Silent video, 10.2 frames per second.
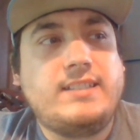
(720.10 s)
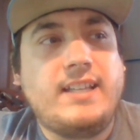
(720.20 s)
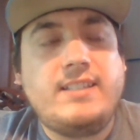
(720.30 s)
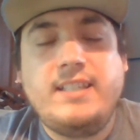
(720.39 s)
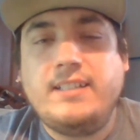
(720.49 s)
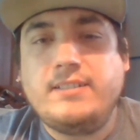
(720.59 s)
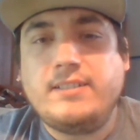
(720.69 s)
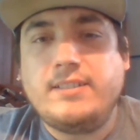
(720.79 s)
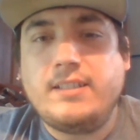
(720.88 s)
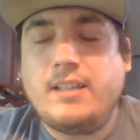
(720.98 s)

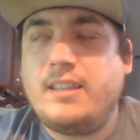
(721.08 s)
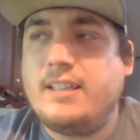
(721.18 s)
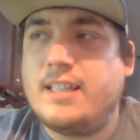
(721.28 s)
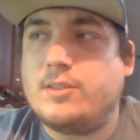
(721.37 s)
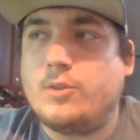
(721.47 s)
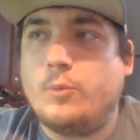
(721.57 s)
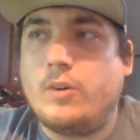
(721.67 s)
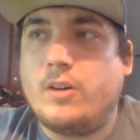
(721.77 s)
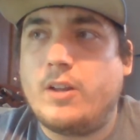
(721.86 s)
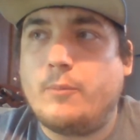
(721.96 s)
sentience. I think that's the
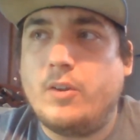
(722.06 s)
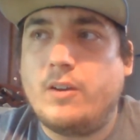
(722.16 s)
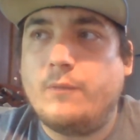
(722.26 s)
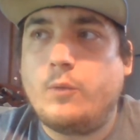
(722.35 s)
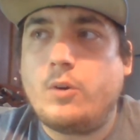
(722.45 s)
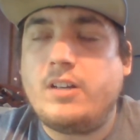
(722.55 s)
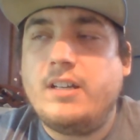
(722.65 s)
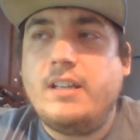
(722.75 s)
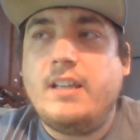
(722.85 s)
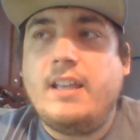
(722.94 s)
word I'm looking for.
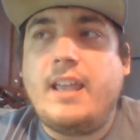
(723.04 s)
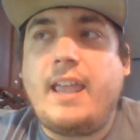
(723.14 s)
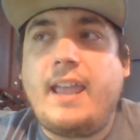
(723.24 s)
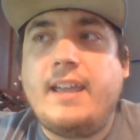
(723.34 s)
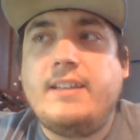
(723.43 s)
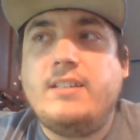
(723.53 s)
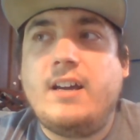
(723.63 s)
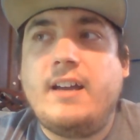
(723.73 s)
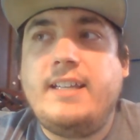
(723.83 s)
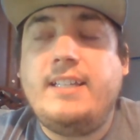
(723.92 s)
And
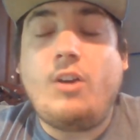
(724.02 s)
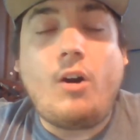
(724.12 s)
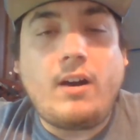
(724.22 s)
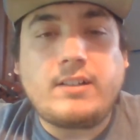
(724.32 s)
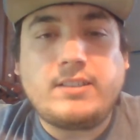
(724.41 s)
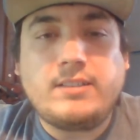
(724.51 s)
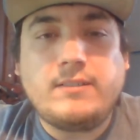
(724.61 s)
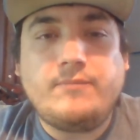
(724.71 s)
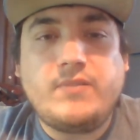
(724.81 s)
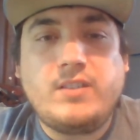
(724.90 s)
uh, he talks,
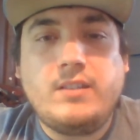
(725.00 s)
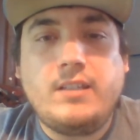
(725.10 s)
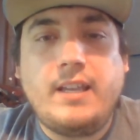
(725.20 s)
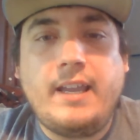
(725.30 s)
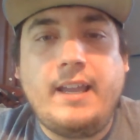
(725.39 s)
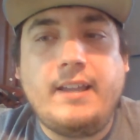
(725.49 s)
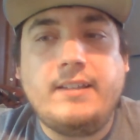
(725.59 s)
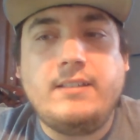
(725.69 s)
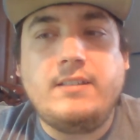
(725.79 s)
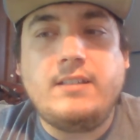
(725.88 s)

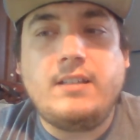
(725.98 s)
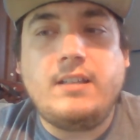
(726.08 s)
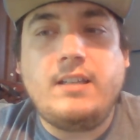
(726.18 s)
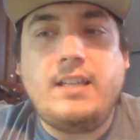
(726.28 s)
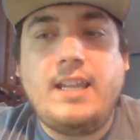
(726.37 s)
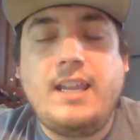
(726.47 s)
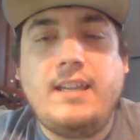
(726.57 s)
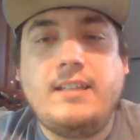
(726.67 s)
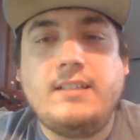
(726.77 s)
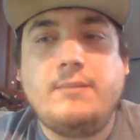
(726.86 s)
and
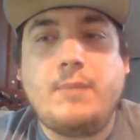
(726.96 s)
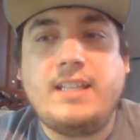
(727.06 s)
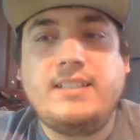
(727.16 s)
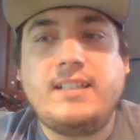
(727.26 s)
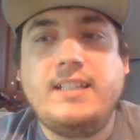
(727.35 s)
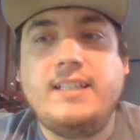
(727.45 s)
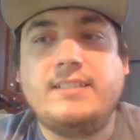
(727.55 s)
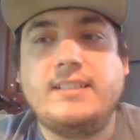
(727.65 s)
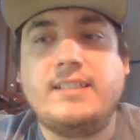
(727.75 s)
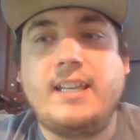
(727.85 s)
he basically
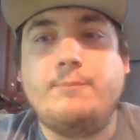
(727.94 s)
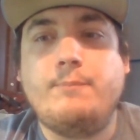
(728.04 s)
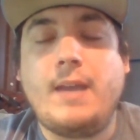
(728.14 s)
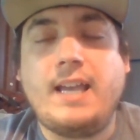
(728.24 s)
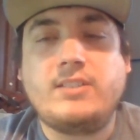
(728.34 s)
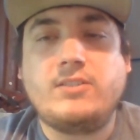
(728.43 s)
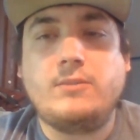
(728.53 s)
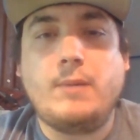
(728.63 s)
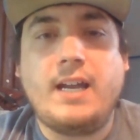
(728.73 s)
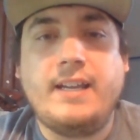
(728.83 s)
is this like
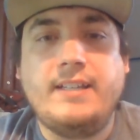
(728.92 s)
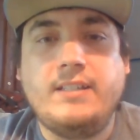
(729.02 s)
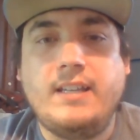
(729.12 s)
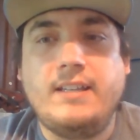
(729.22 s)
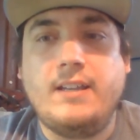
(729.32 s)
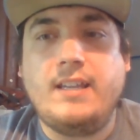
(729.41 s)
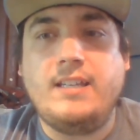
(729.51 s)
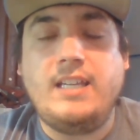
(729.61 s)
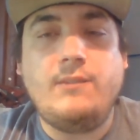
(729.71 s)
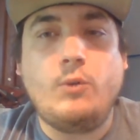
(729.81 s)
mastermind and
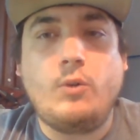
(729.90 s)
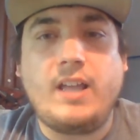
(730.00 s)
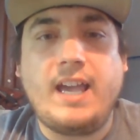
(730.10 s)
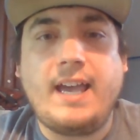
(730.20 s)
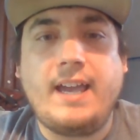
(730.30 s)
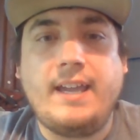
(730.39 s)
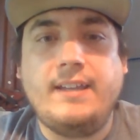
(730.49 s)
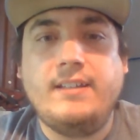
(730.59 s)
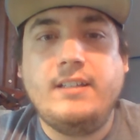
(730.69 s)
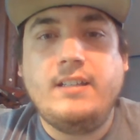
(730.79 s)
an evil guy